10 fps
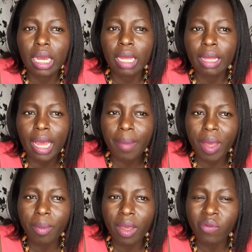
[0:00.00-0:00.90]
the
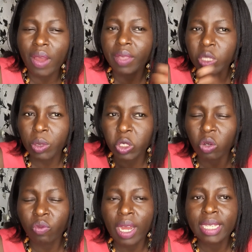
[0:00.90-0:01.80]
MMF and the
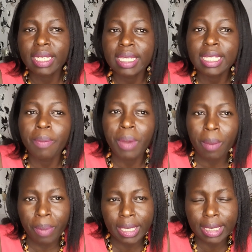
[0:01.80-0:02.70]
special funds, is the
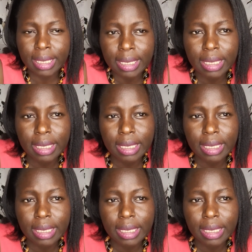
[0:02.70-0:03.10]
purpose.